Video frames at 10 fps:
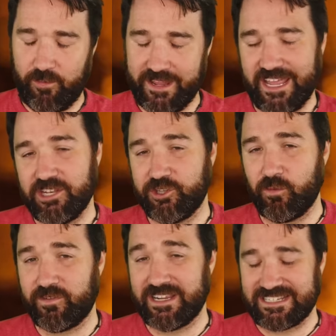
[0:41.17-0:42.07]
we begin,
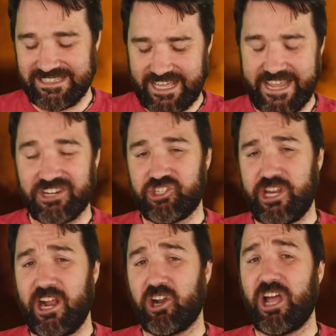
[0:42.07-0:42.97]
don't forget to like,
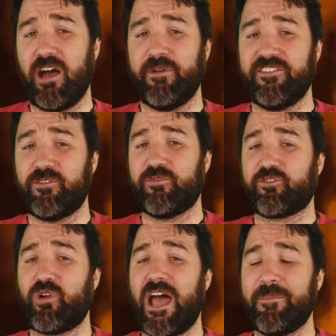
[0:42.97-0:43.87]
share, comment,
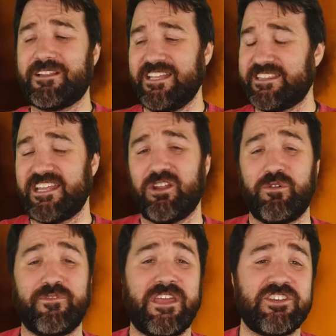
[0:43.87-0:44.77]
subscribe, click that
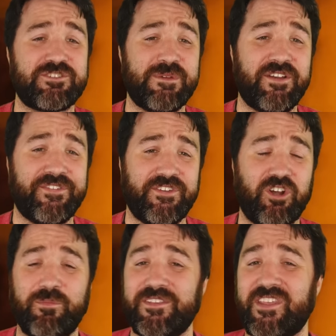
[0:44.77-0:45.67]
notification bell so you
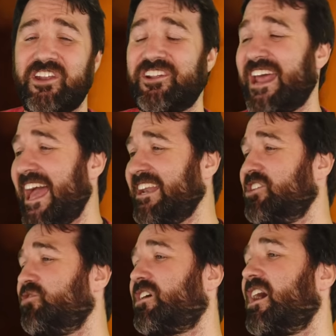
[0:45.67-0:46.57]
don't miss out on
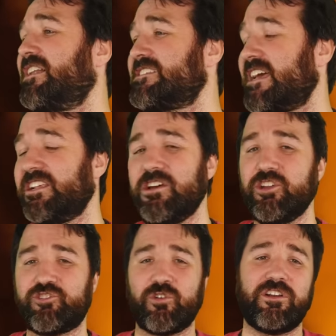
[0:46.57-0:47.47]
any new content,
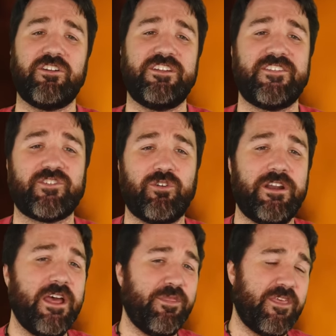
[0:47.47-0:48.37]
join our
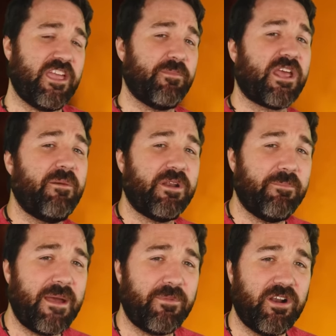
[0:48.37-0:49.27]
Discord, think of becoming a
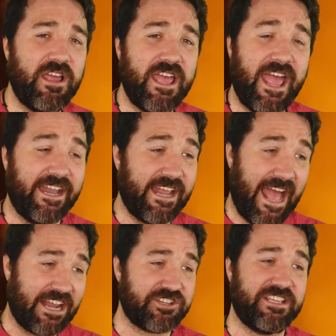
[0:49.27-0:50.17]
member, and
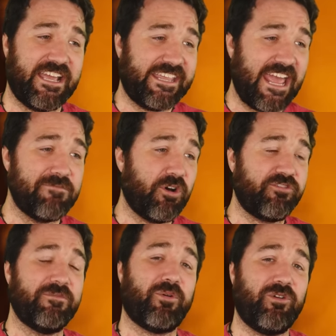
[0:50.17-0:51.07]
actually, again,
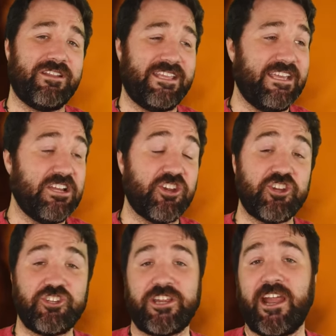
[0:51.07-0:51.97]
most importantly,
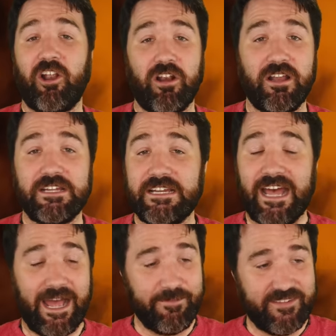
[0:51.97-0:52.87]
share.
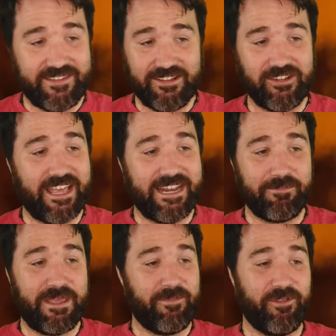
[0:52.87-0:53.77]
I'm still
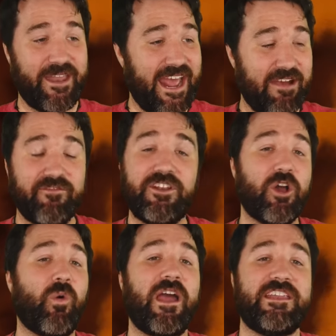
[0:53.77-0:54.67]
getting people that have
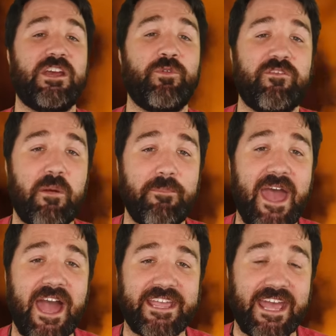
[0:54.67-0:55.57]
no idea we've been
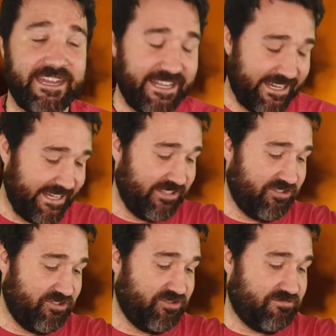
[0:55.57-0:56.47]
back, and it
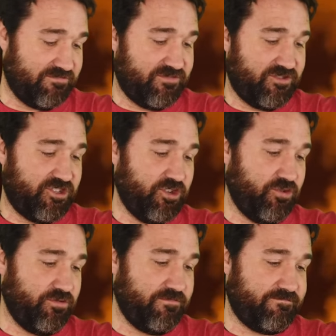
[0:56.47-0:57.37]
is
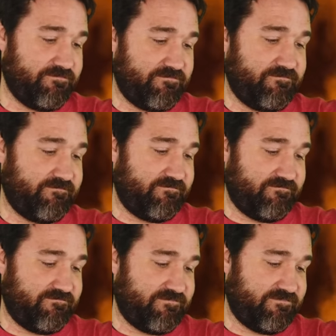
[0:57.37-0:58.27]
June
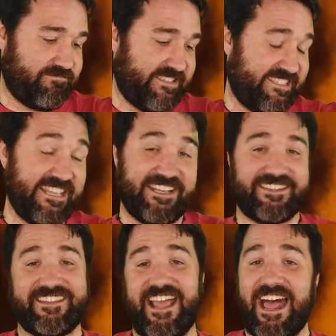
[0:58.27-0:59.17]

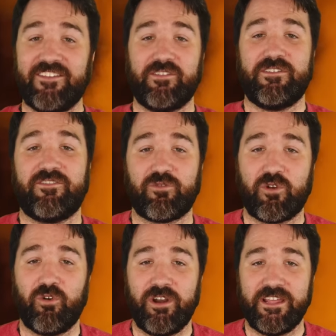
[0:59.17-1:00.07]
6th as of this
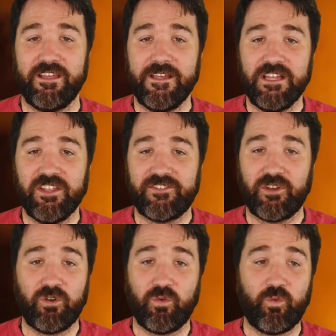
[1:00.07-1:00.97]
recording.
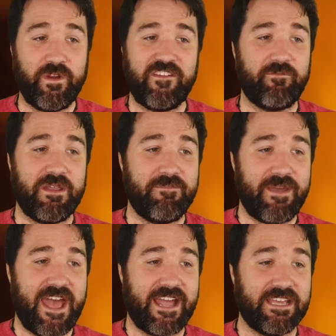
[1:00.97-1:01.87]
So we've been
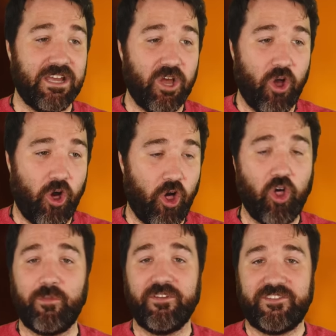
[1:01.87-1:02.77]
back
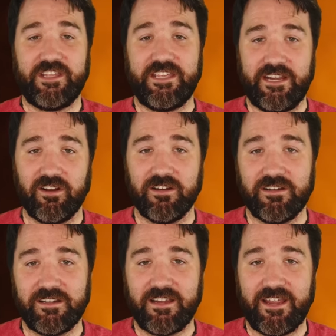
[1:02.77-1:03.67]
almost a year
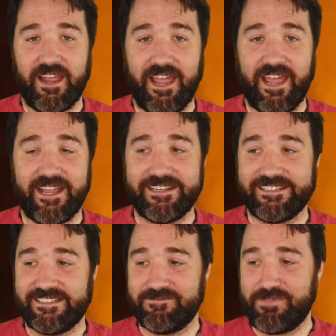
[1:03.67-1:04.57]

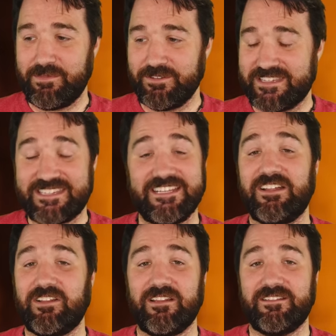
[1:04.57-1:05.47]
and people
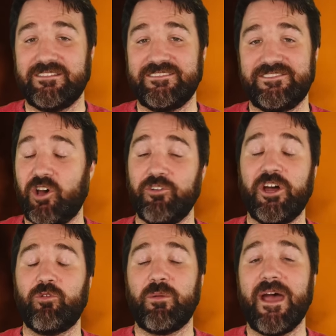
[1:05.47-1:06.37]
still don't
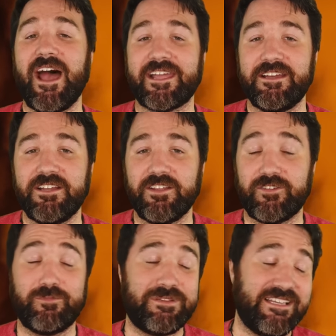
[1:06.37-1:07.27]
know we're back.
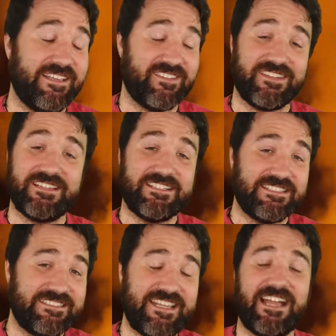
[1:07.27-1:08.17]
So please
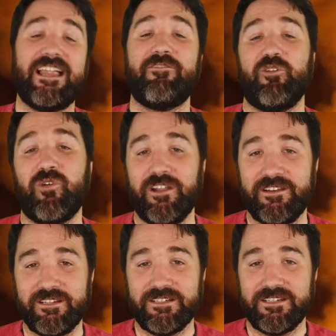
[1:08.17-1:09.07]
tell everyone.
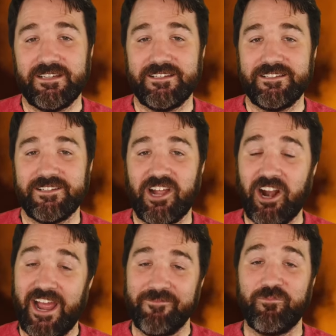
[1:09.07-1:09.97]
All
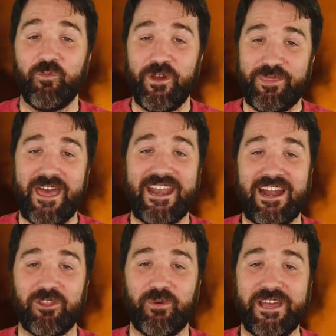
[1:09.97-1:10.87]
right, with that
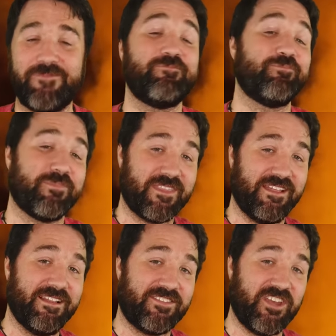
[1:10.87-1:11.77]
out of the way,
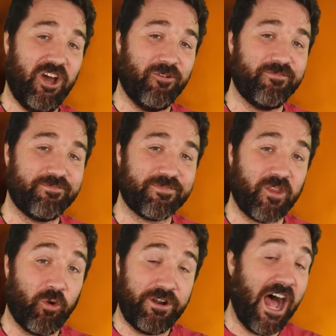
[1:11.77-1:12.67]
let's go. Or